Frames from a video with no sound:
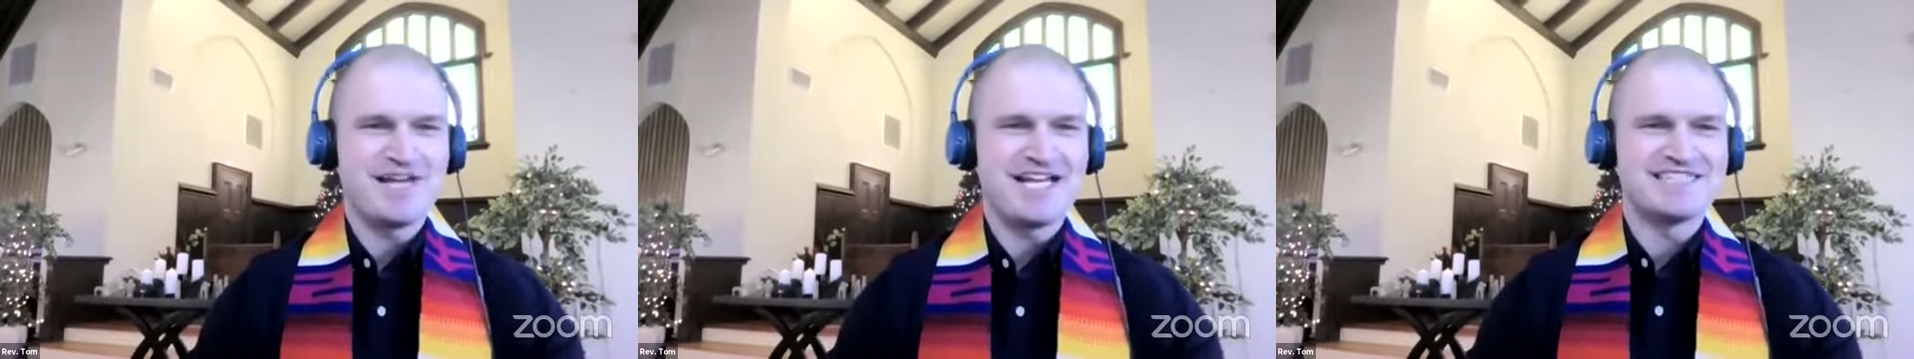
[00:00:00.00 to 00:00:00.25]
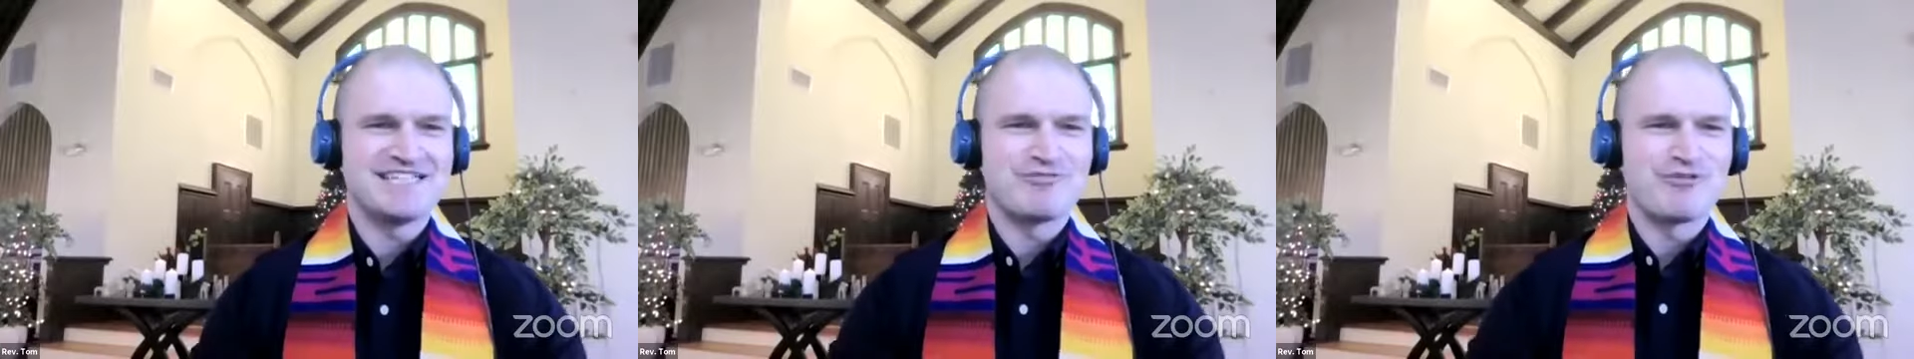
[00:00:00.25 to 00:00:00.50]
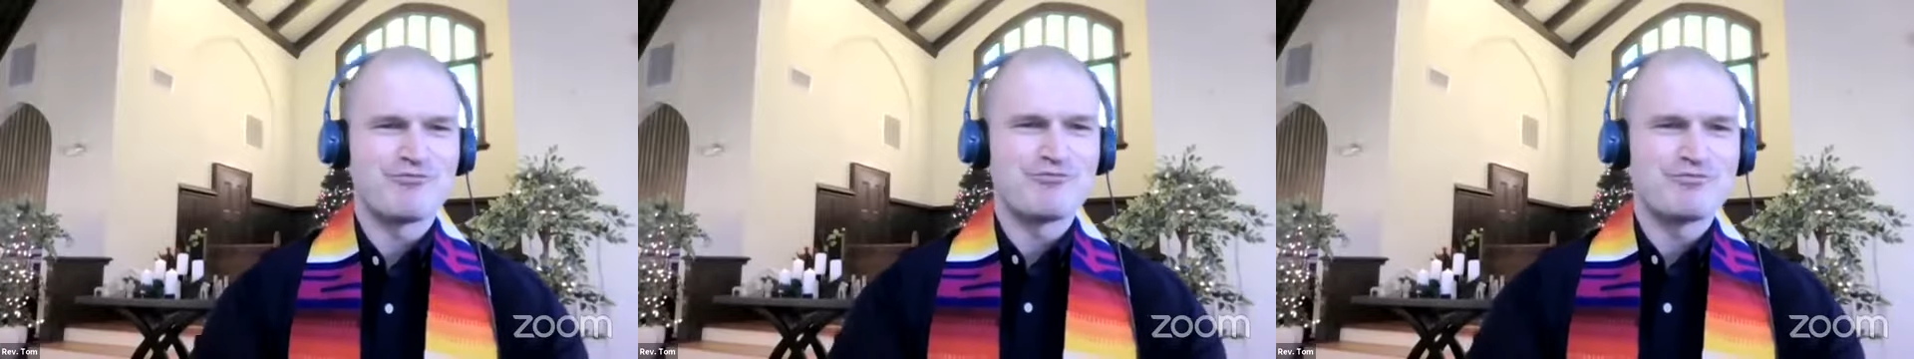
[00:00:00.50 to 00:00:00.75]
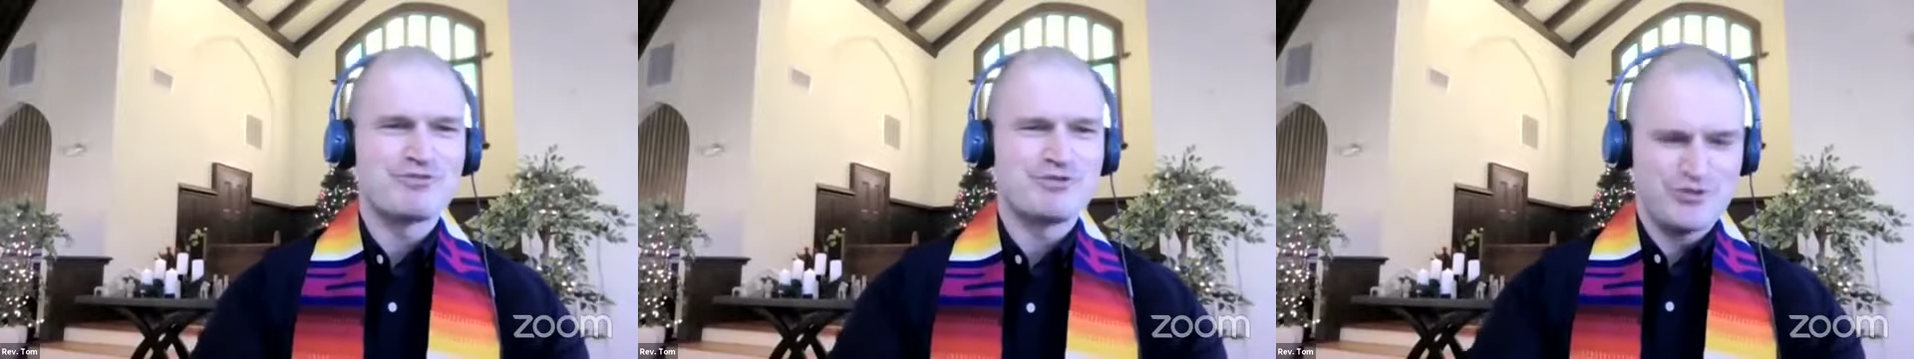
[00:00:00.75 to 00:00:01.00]
pets have a
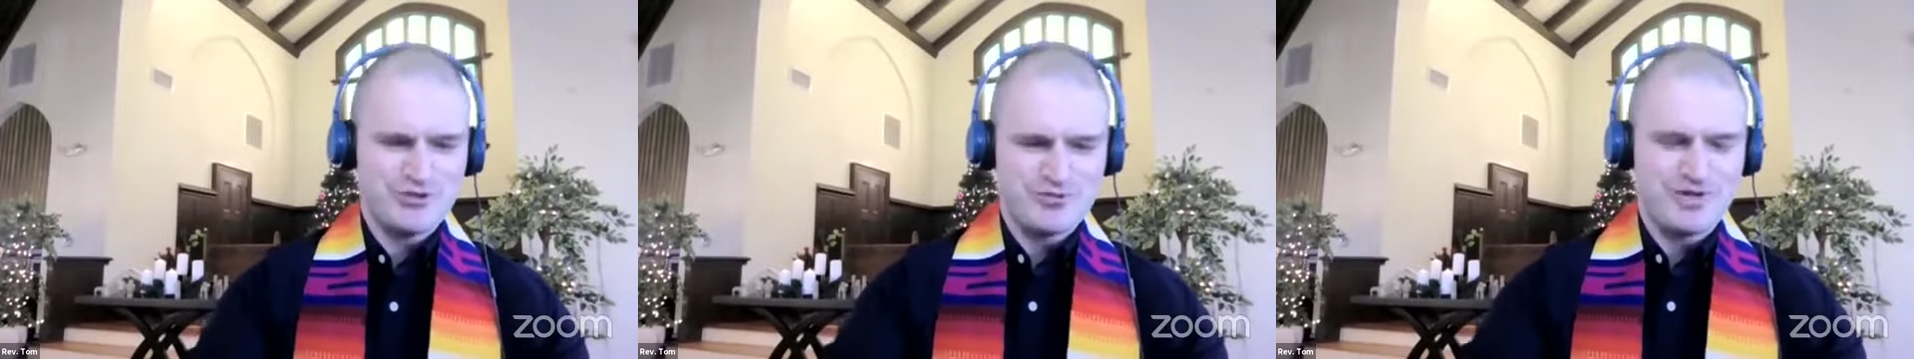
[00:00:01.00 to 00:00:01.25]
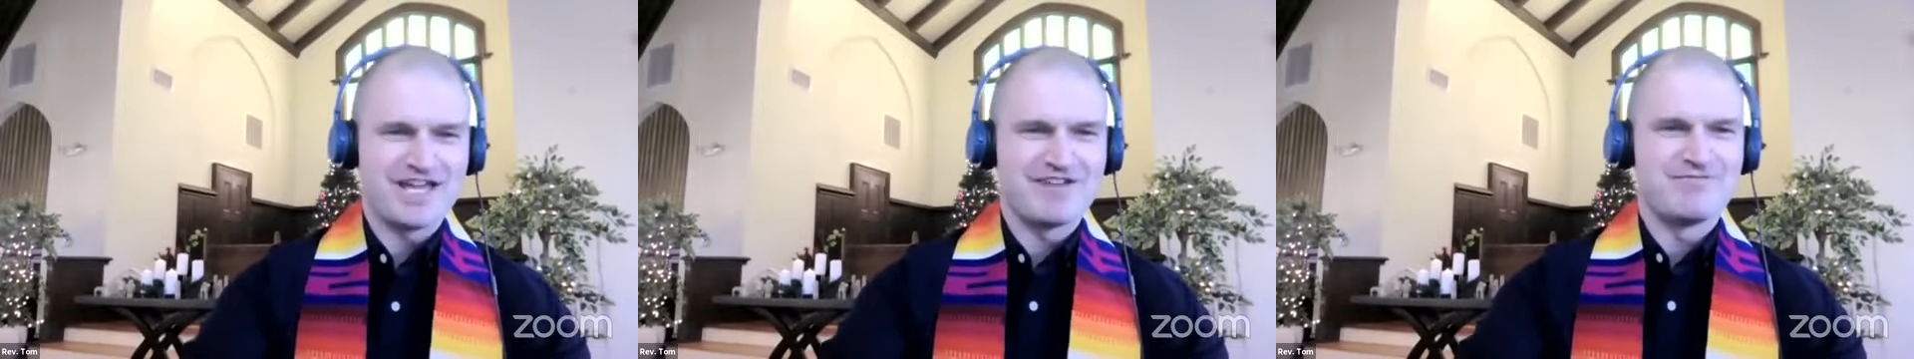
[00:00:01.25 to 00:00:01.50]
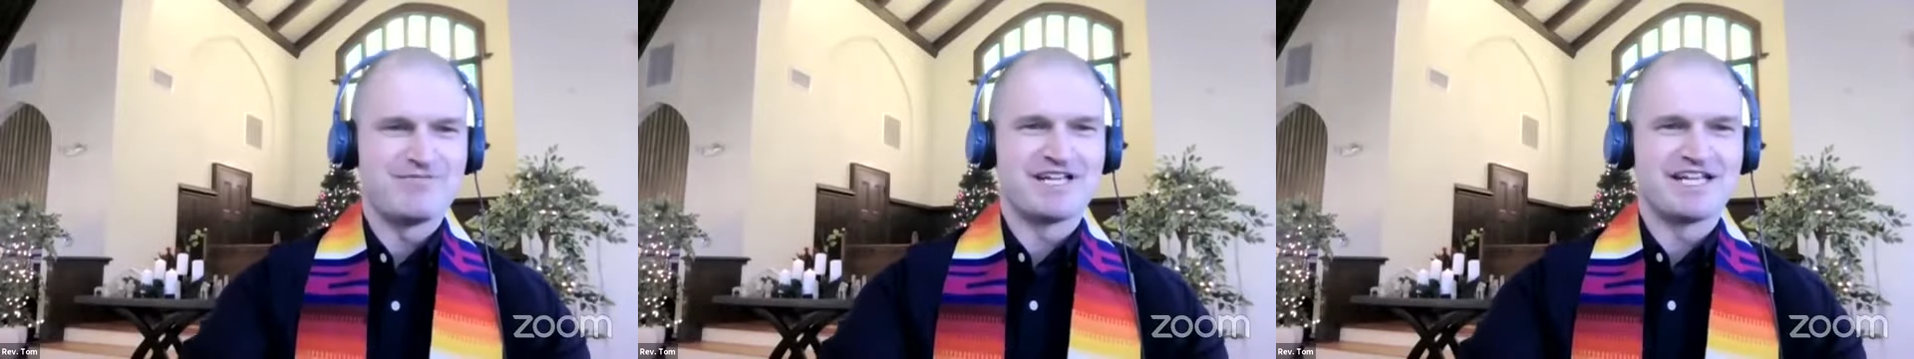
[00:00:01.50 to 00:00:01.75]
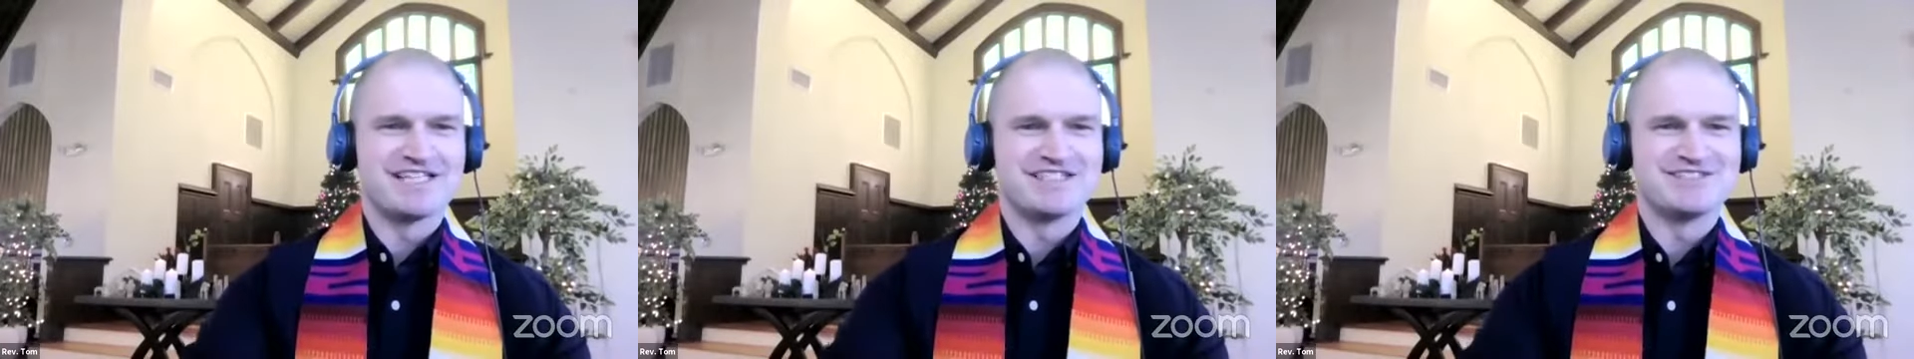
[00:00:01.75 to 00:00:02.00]
good way of
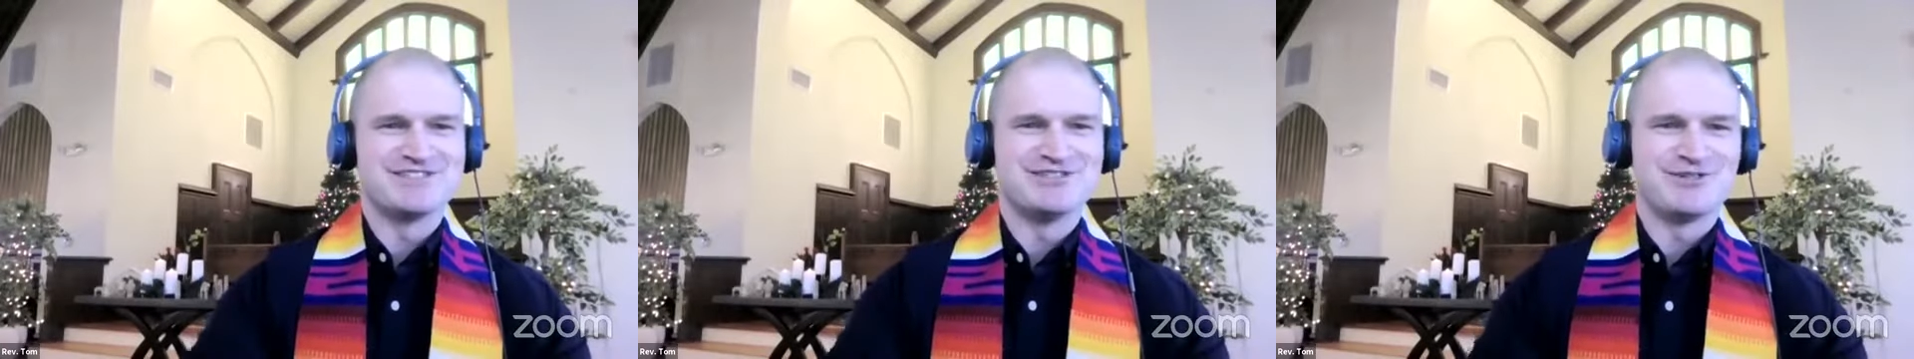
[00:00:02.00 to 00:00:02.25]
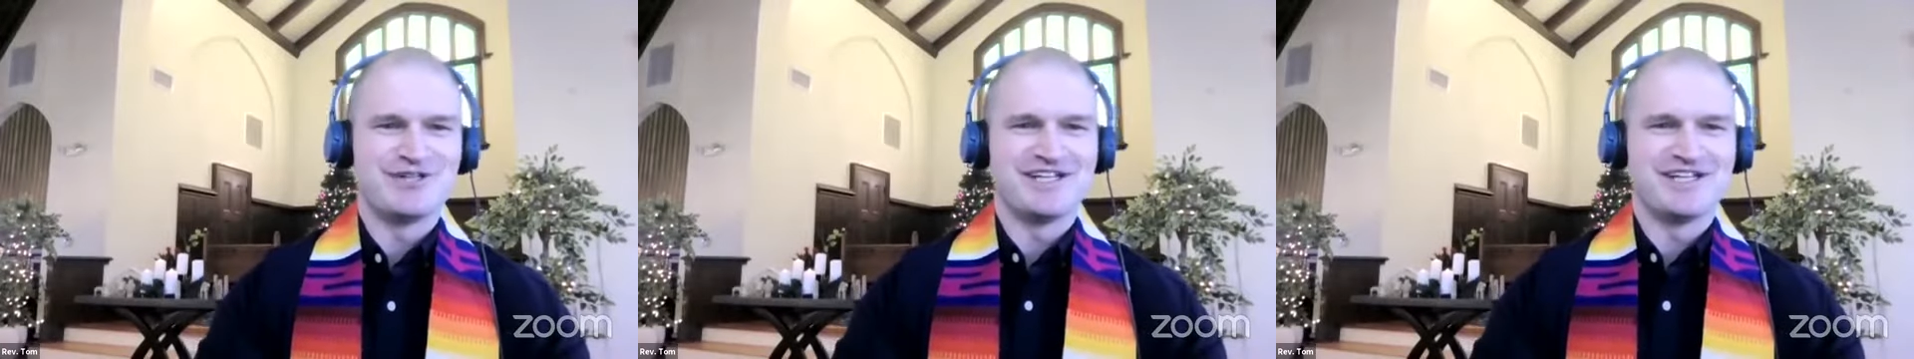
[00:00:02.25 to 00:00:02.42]
bringing us joy.